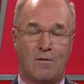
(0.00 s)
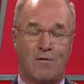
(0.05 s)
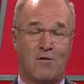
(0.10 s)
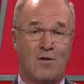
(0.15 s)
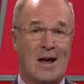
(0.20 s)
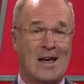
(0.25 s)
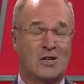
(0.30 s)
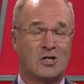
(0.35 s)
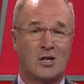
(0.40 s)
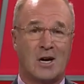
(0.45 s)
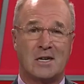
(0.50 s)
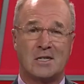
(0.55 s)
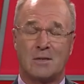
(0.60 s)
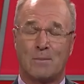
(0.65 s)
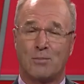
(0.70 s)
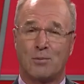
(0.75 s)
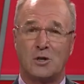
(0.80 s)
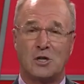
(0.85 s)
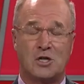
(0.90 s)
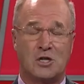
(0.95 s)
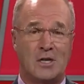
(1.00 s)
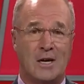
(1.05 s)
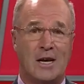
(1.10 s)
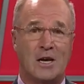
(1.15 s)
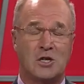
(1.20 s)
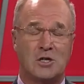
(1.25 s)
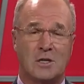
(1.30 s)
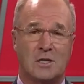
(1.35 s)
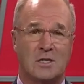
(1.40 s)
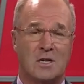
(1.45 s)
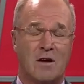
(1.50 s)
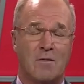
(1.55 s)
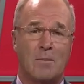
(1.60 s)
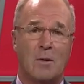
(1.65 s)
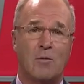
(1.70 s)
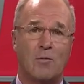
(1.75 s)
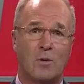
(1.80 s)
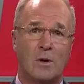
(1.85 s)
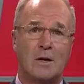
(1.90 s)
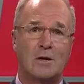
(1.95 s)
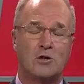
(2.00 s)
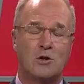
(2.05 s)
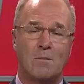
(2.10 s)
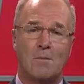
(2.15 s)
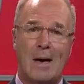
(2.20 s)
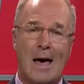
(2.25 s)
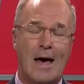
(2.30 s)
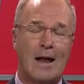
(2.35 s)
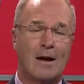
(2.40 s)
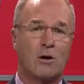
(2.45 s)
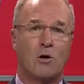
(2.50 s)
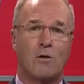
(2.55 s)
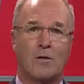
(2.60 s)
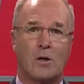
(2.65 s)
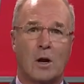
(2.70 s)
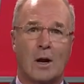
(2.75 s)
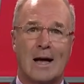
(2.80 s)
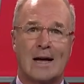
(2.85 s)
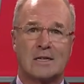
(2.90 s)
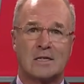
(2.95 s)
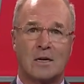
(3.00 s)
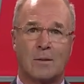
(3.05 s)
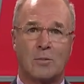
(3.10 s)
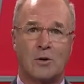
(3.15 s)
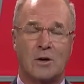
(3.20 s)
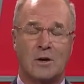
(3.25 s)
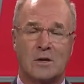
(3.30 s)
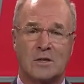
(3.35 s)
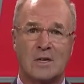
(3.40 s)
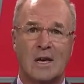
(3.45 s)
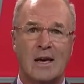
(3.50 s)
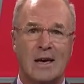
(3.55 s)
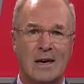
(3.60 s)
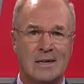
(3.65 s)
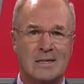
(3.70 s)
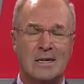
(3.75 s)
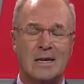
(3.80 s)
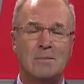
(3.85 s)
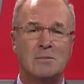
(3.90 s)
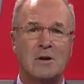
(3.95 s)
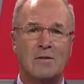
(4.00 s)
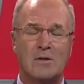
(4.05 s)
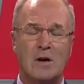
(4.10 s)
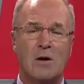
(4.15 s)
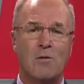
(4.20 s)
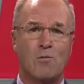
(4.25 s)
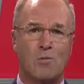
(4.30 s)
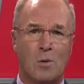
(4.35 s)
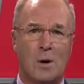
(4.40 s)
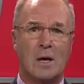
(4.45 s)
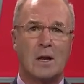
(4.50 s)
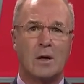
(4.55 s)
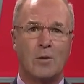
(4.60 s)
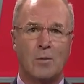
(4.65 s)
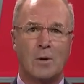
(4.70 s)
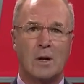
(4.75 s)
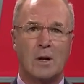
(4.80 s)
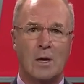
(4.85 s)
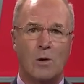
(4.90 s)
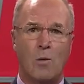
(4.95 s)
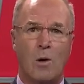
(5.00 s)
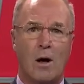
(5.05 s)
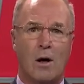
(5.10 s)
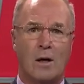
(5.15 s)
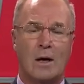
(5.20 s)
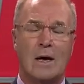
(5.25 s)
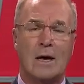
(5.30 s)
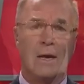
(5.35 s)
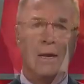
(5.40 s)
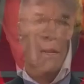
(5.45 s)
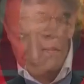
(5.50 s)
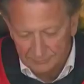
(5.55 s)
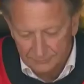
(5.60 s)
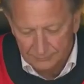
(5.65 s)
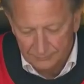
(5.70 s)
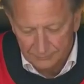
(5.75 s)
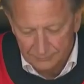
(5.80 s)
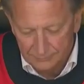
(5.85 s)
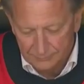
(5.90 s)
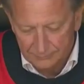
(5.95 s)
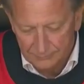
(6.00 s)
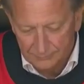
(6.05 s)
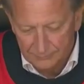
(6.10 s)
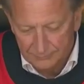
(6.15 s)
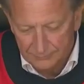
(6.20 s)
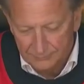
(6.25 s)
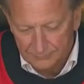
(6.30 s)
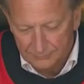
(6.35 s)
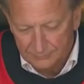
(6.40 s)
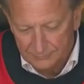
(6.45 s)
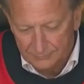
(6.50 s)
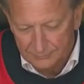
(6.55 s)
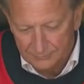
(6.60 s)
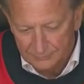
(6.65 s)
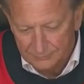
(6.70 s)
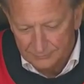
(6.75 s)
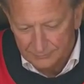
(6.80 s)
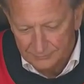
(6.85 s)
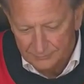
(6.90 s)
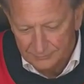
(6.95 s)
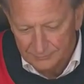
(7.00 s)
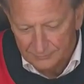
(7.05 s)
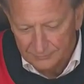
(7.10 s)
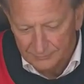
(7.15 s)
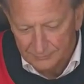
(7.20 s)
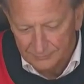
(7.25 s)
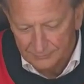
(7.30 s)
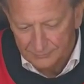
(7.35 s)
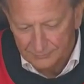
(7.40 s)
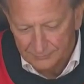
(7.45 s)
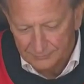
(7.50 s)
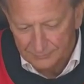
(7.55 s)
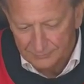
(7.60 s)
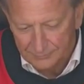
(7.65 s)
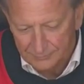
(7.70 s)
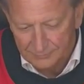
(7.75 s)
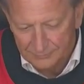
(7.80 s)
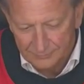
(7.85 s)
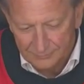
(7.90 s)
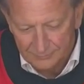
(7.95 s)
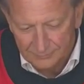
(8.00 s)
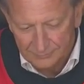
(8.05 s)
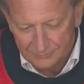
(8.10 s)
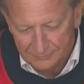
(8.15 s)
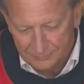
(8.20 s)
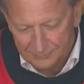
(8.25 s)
franchise appreciations that have been really dramatic over the last number of years. Teams have done really, really well. In a year which a team may play 10, 11, 12